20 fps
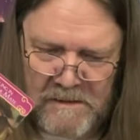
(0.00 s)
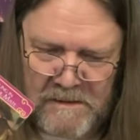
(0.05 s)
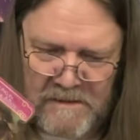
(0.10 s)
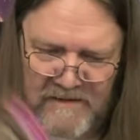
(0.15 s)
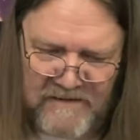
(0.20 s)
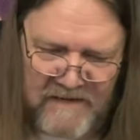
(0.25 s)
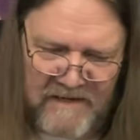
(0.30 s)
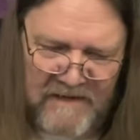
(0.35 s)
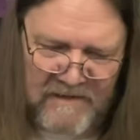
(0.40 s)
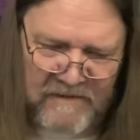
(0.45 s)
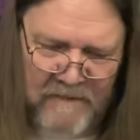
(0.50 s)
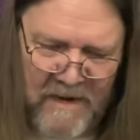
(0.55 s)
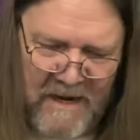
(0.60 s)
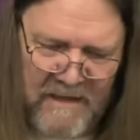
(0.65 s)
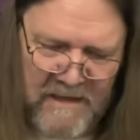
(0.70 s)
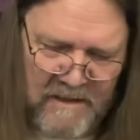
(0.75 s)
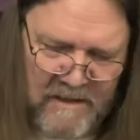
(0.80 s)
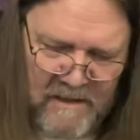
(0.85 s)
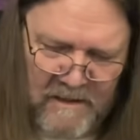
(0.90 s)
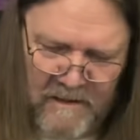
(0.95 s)
See, it's right
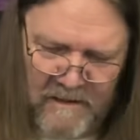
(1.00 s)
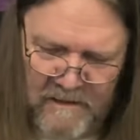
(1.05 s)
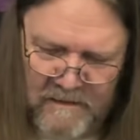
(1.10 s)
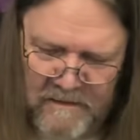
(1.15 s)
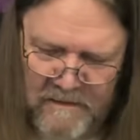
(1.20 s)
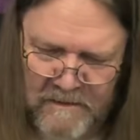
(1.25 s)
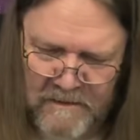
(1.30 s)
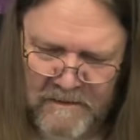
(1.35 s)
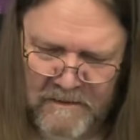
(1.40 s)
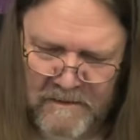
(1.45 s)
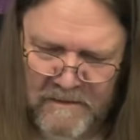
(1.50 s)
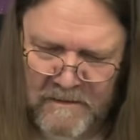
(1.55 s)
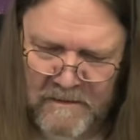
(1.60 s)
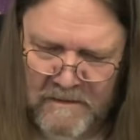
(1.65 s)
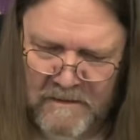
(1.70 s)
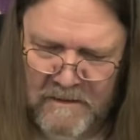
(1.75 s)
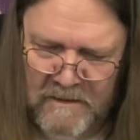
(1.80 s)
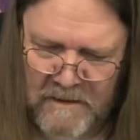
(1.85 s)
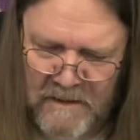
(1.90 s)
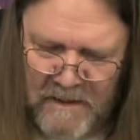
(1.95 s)
here.
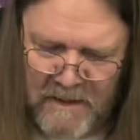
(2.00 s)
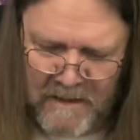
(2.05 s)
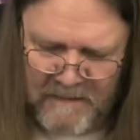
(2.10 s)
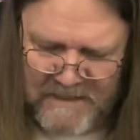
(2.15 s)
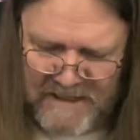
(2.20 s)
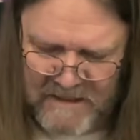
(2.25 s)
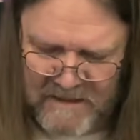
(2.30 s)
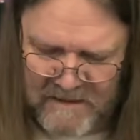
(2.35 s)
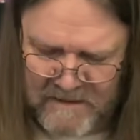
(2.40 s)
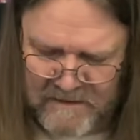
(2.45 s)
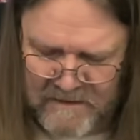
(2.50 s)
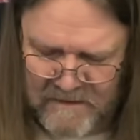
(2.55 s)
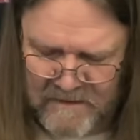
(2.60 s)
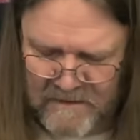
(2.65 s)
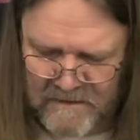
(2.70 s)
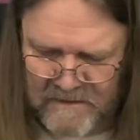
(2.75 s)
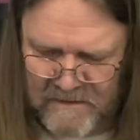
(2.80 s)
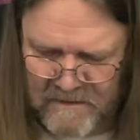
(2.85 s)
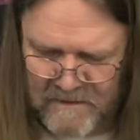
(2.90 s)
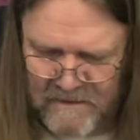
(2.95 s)
I mean,
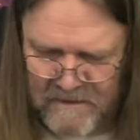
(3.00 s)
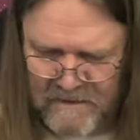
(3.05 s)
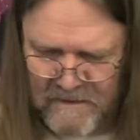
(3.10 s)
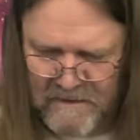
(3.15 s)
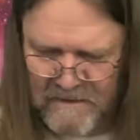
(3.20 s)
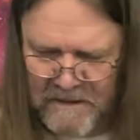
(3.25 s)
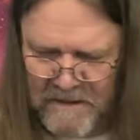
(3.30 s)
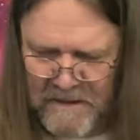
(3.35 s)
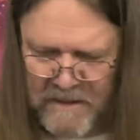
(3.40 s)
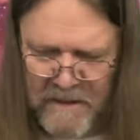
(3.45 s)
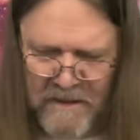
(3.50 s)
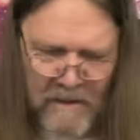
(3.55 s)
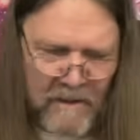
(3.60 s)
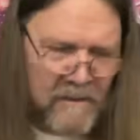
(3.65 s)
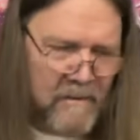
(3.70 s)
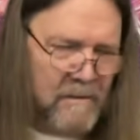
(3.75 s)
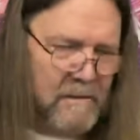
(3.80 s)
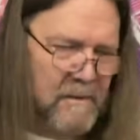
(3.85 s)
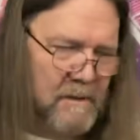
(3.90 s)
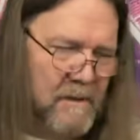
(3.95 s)
you
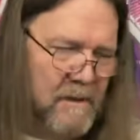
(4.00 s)
know,